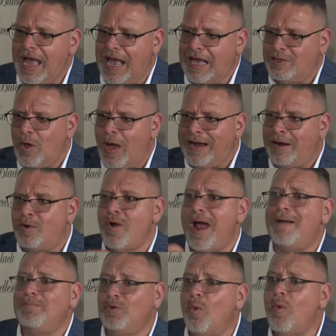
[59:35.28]
So I
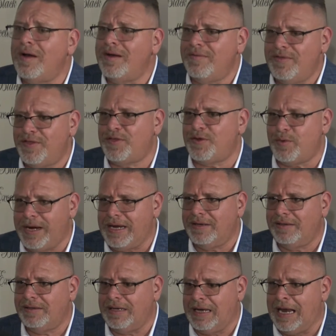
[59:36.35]
grabbed one of the three
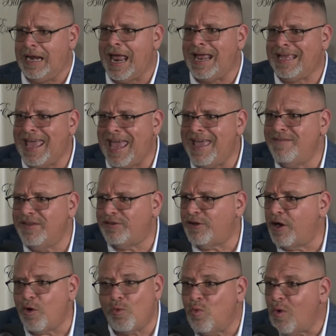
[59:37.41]
and I gave it to
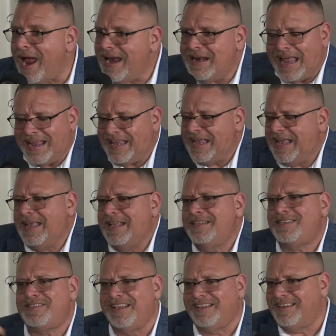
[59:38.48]
her right like
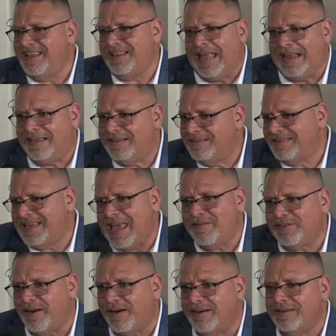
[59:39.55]
instant, like gave
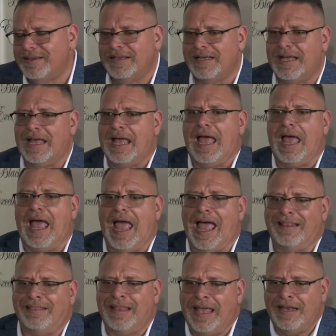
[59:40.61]
it to her. Mm.
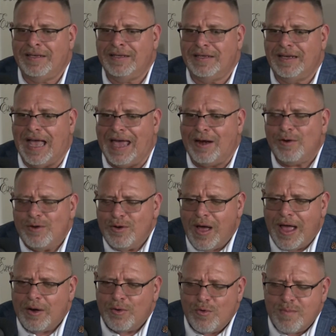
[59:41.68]
And then I don't know,
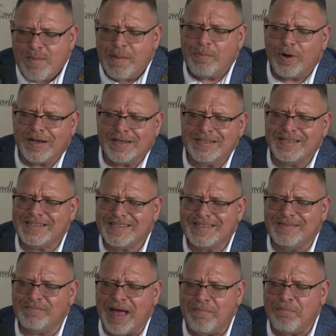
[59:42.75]
I don't remember because it's
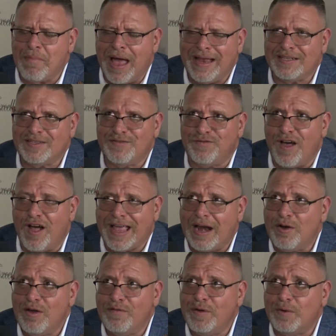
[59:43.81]
my mind's foggy. I
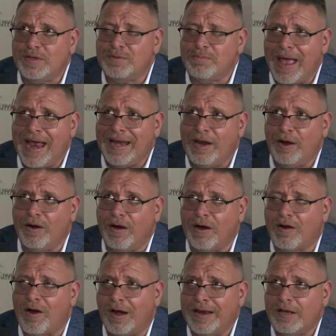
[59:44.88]
don't know if it was Manny or, or
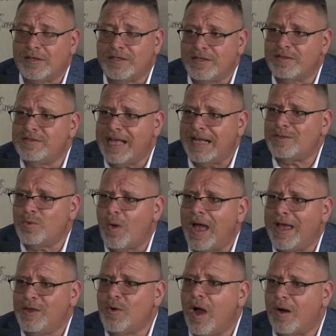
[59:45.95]
Carlitos. That's why
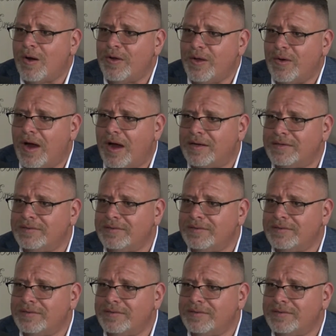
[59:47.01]
you are who you are.